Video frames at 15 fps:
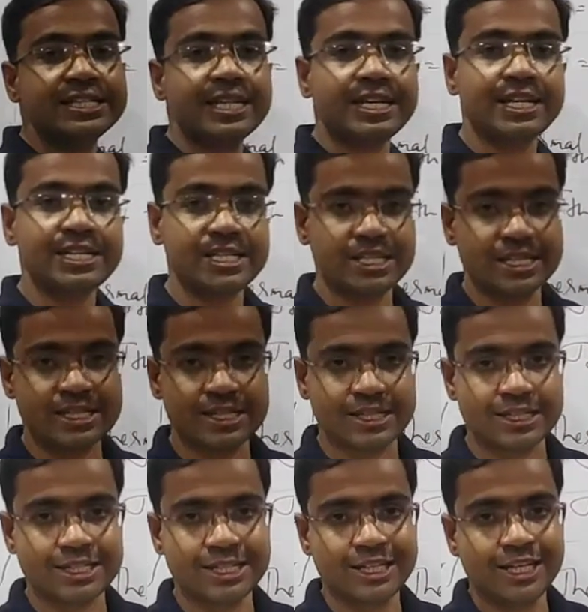the
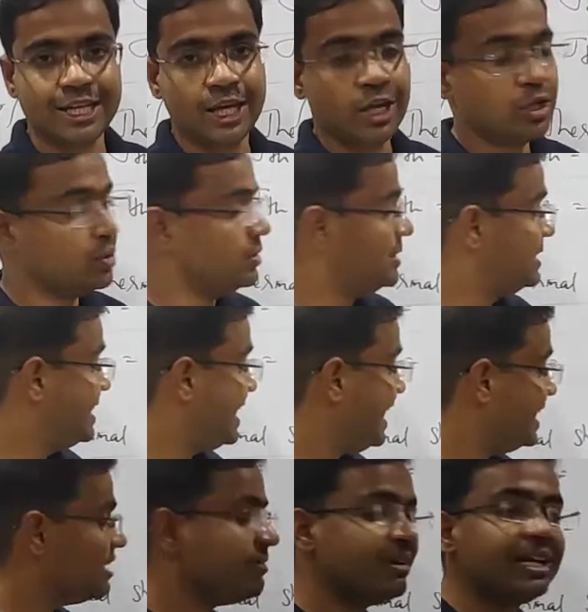restriction.
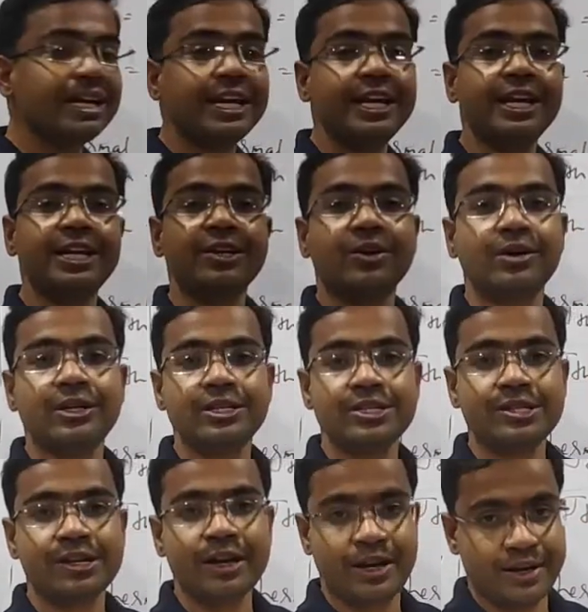That will create only
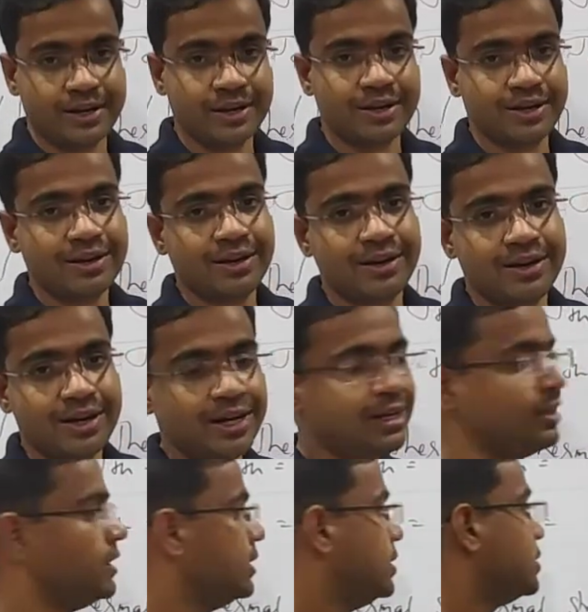strain,
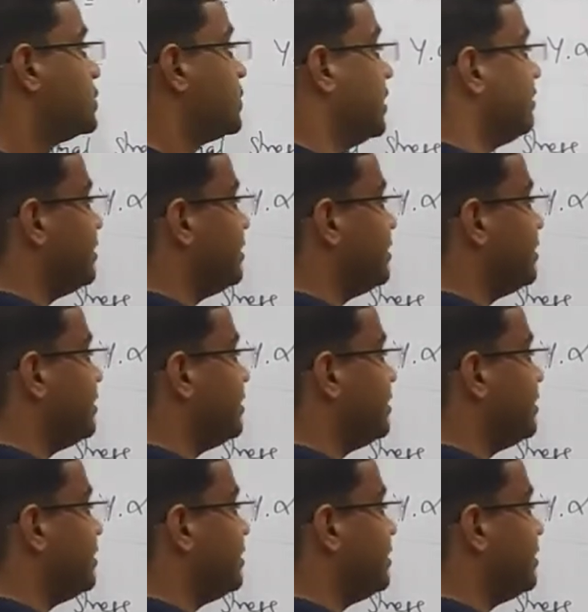right? So I